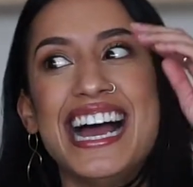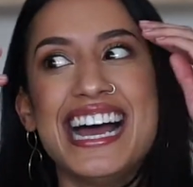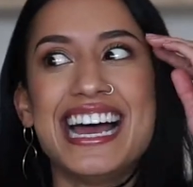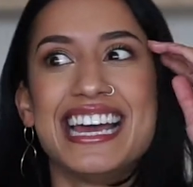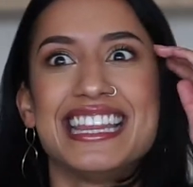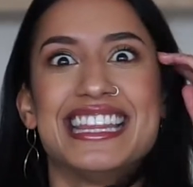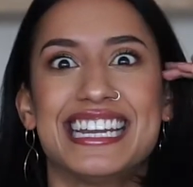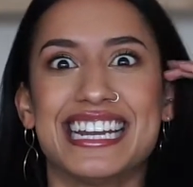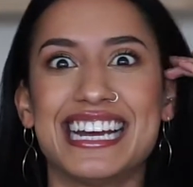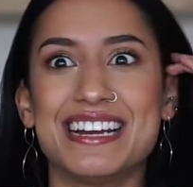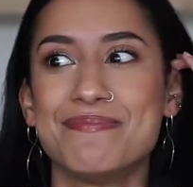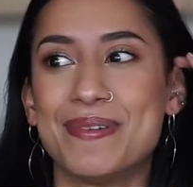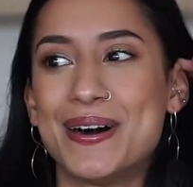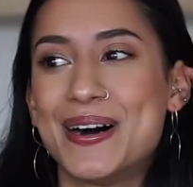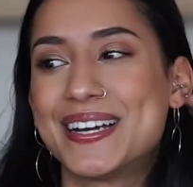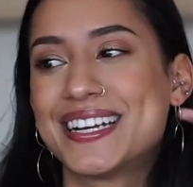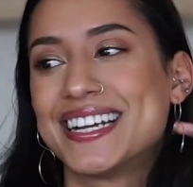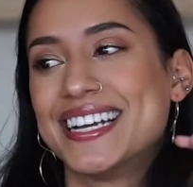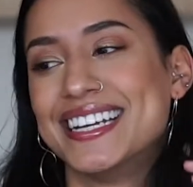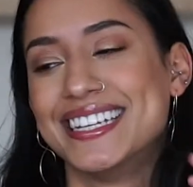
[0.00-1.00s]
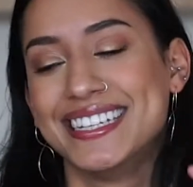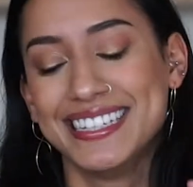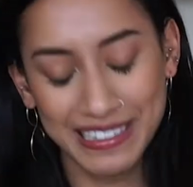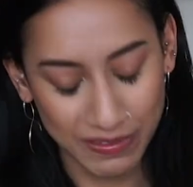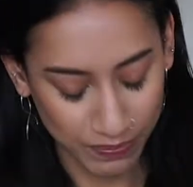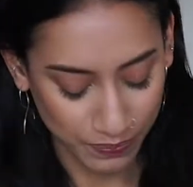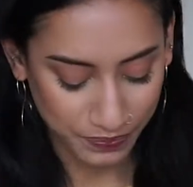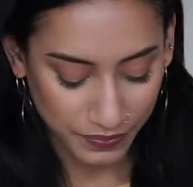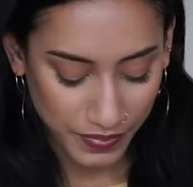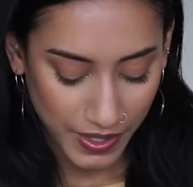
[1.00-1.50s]
And then I bought it
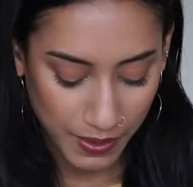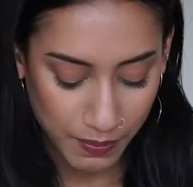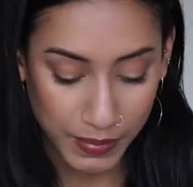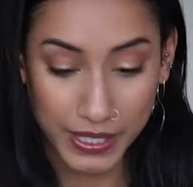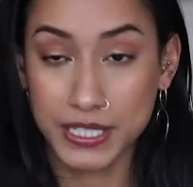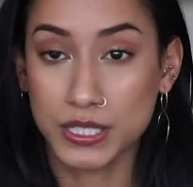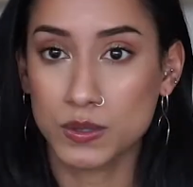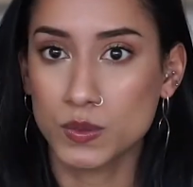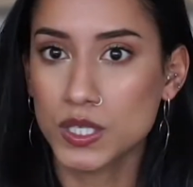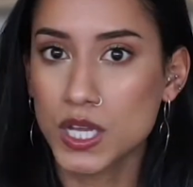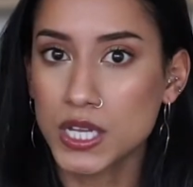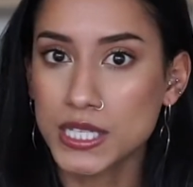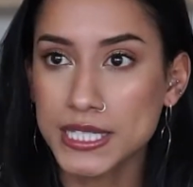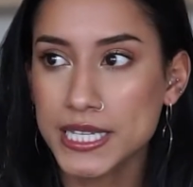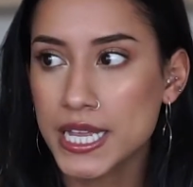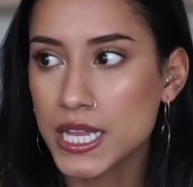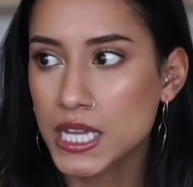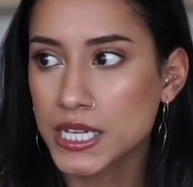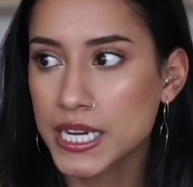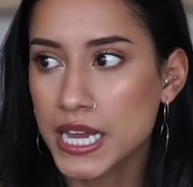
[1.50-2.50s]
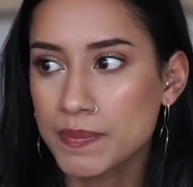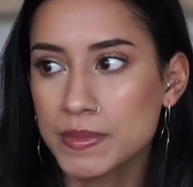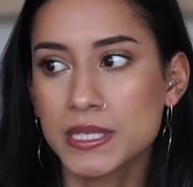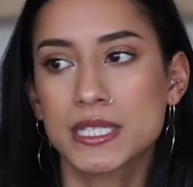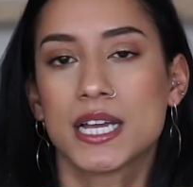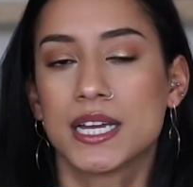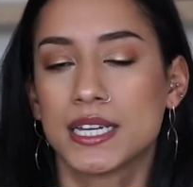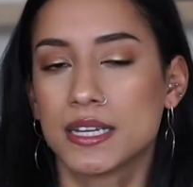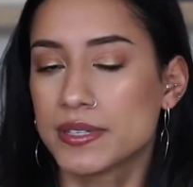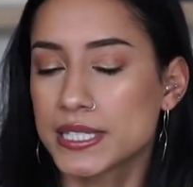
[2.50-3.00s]
because it was on sale on
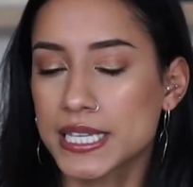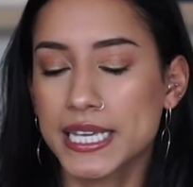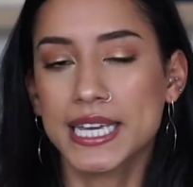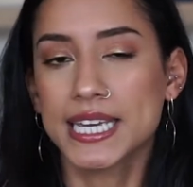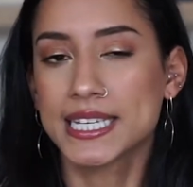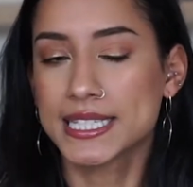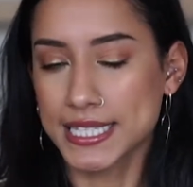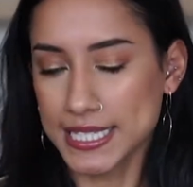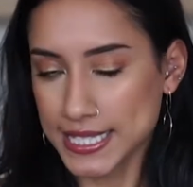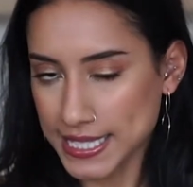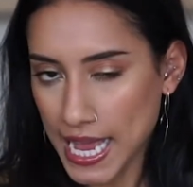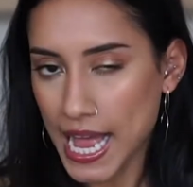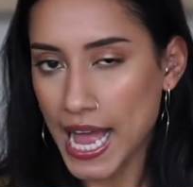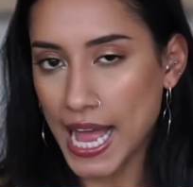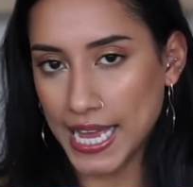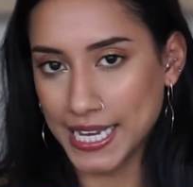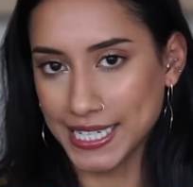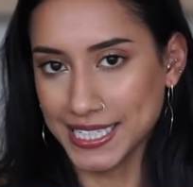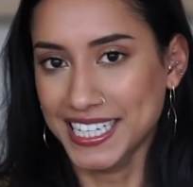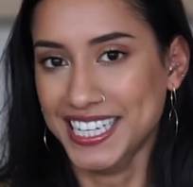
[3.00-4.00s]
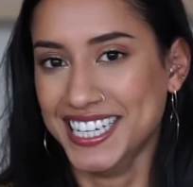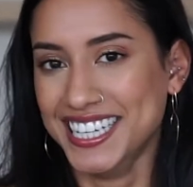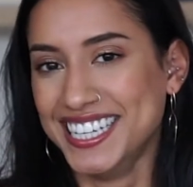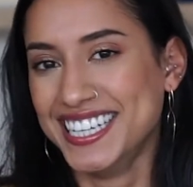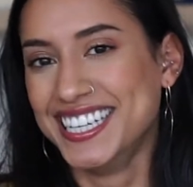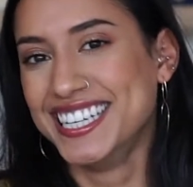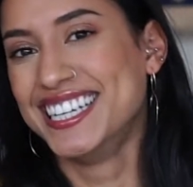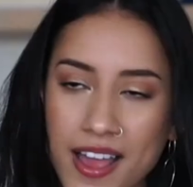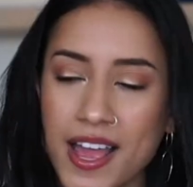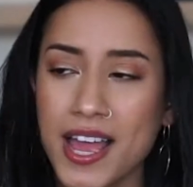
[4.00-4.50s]
Amazon. I was like, it's a sign.
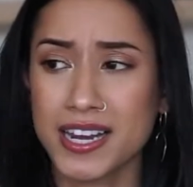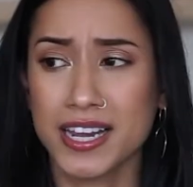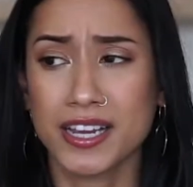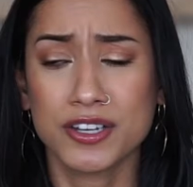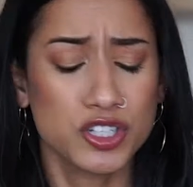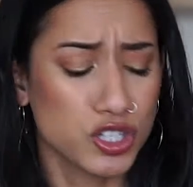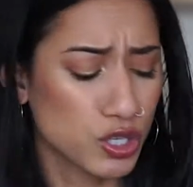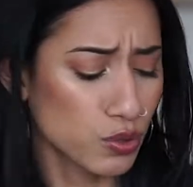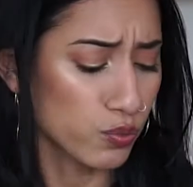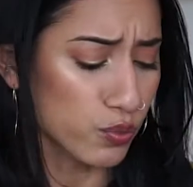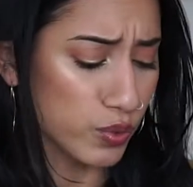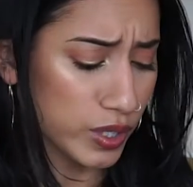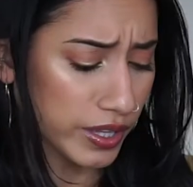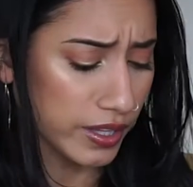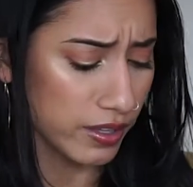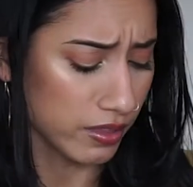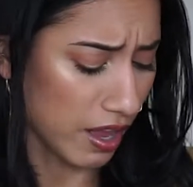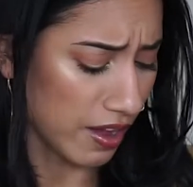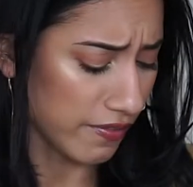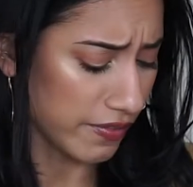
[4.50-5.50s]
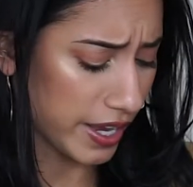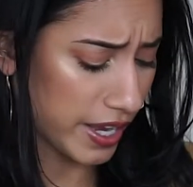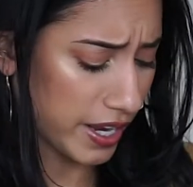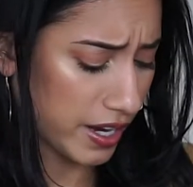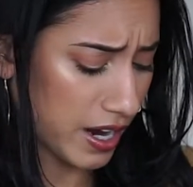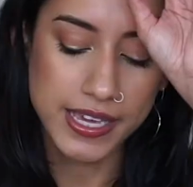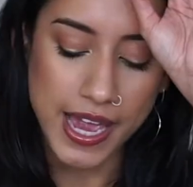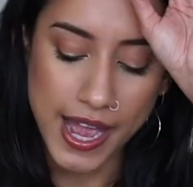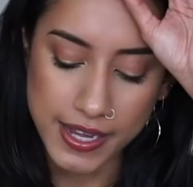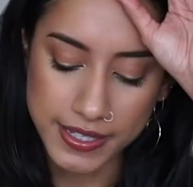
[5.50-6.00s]
And I actually really love
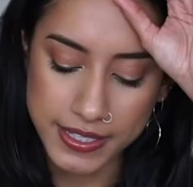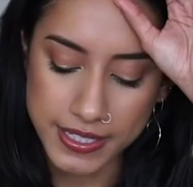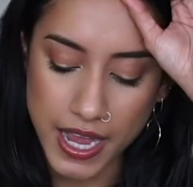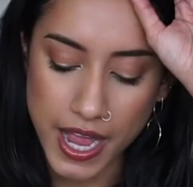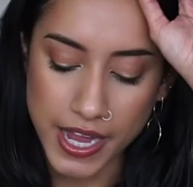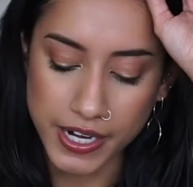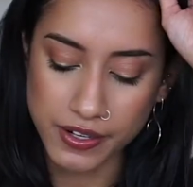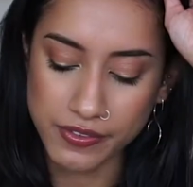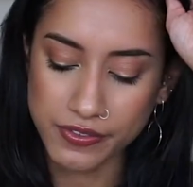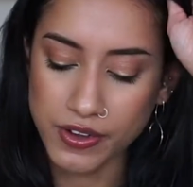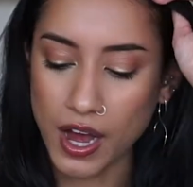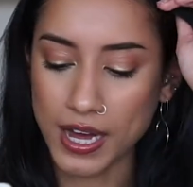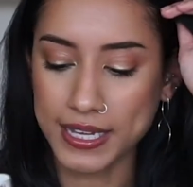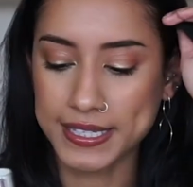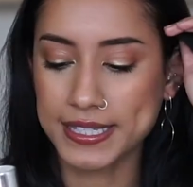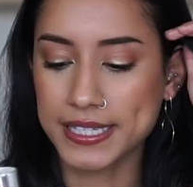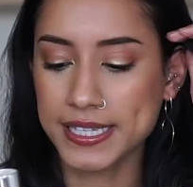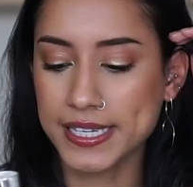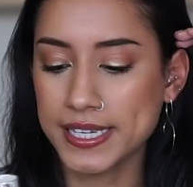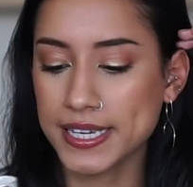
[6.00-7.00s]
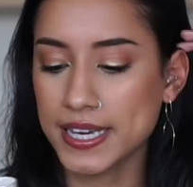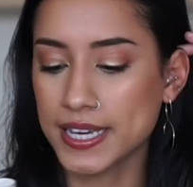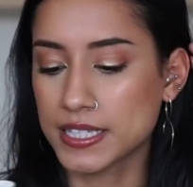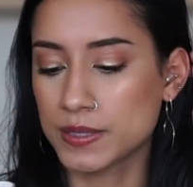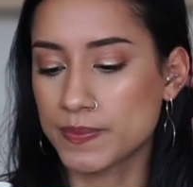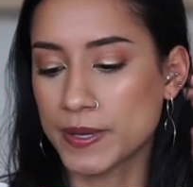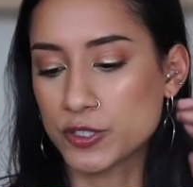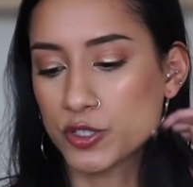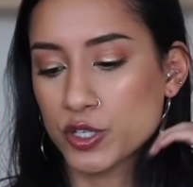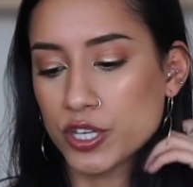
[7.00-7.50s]
it. Yeah, it's kind of costly,
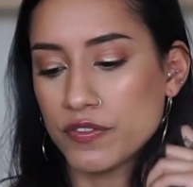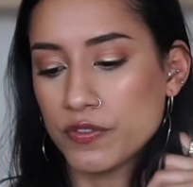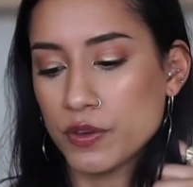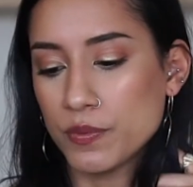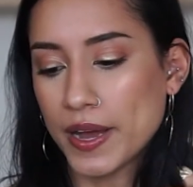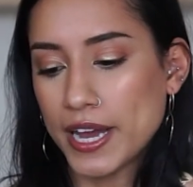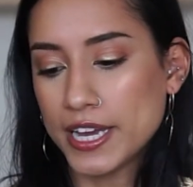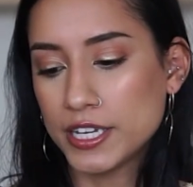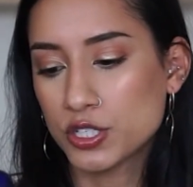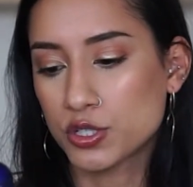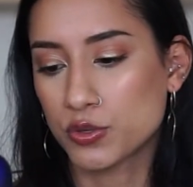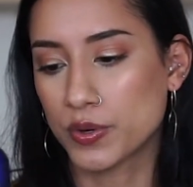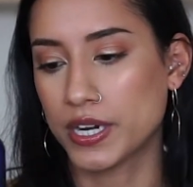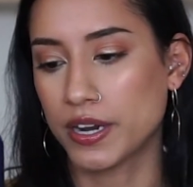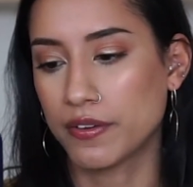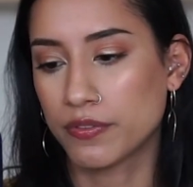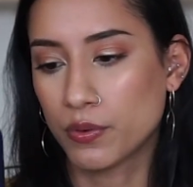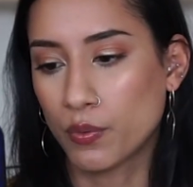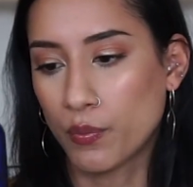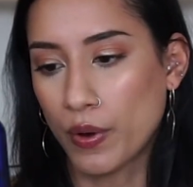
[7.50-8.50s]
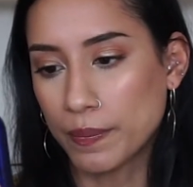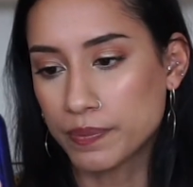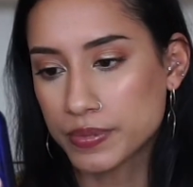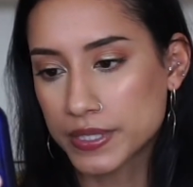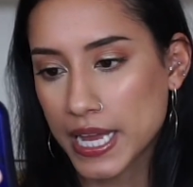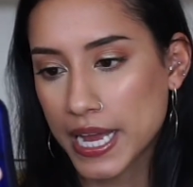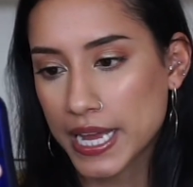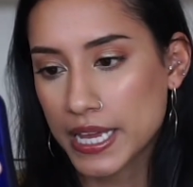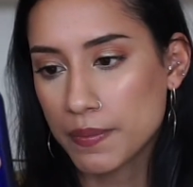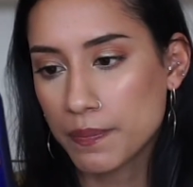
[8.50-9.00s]
especially if you buy it straight off the
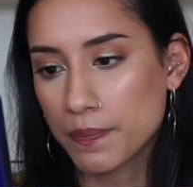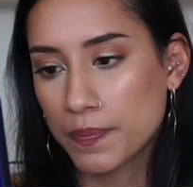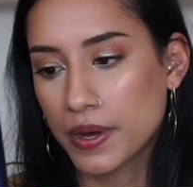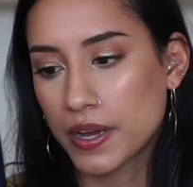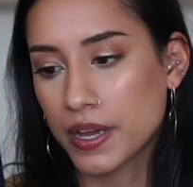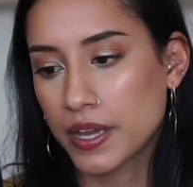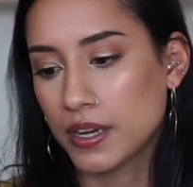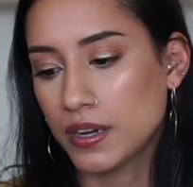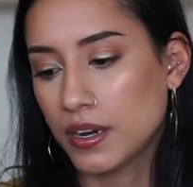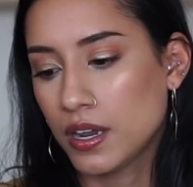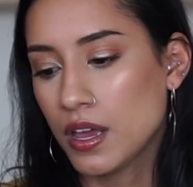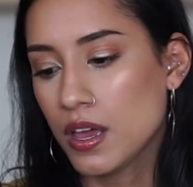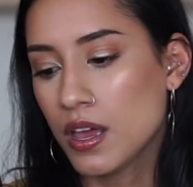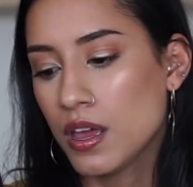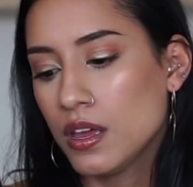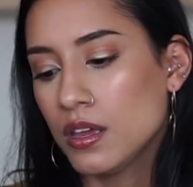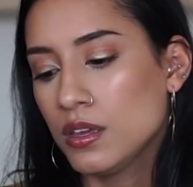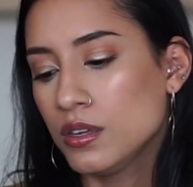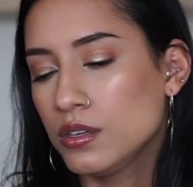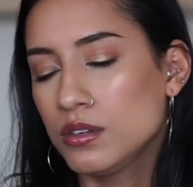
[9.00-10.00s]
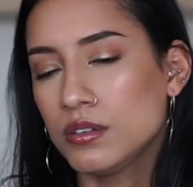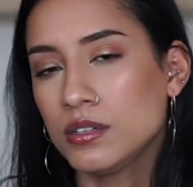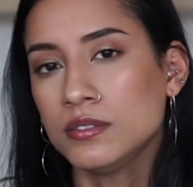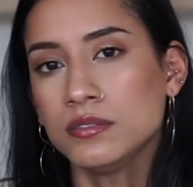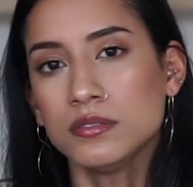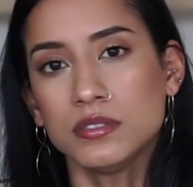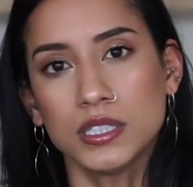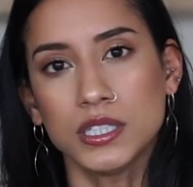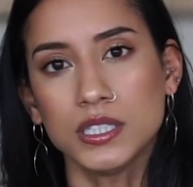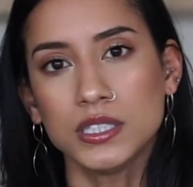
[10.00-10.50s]
website, but you
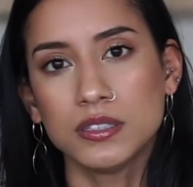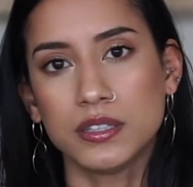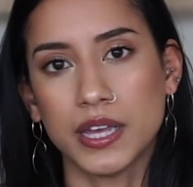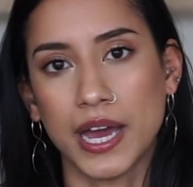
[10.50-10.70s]
don't need